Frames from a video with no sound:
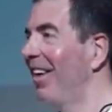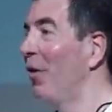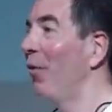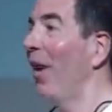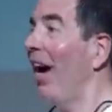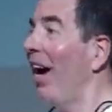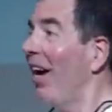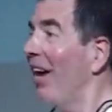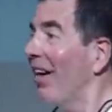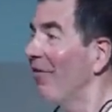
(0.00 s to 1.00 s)
and
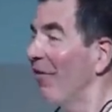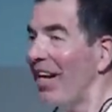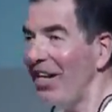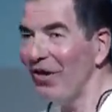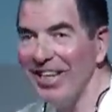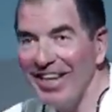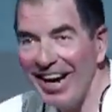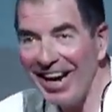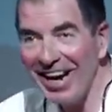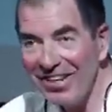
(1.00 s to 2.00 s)
aware, ready to
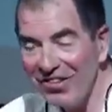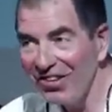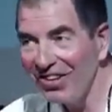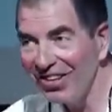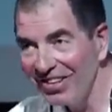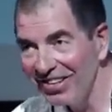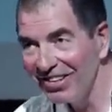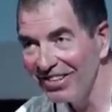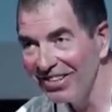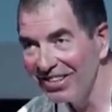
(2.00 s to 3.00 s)
engage?
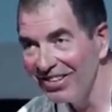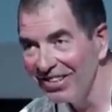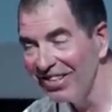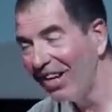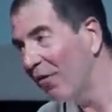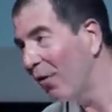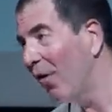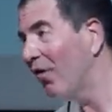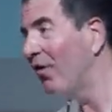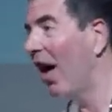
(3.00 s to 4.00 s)
Of
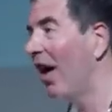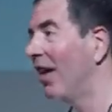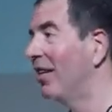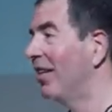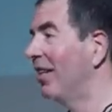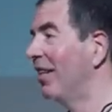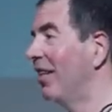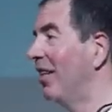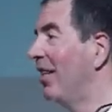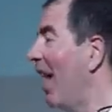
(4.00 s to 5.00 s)
course not.
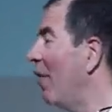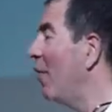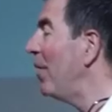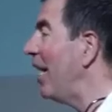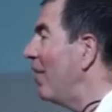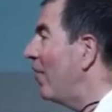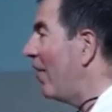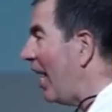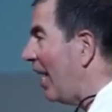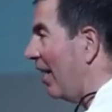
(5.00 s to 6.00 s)
That would be
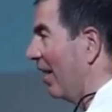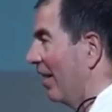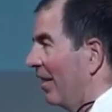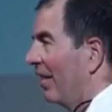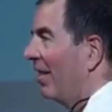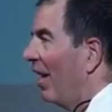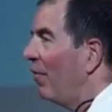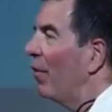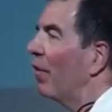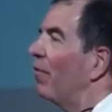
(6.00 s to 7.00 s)
insane.
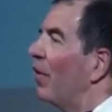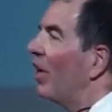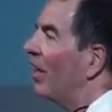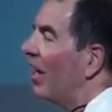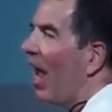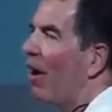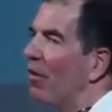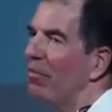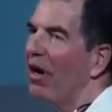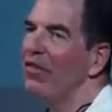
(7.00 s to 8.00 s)
If you were fully in the now
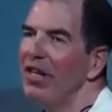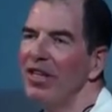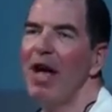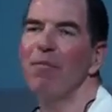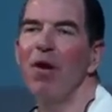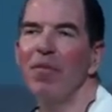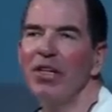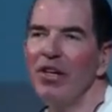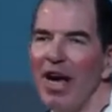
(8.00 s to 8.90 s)
and present at that moment,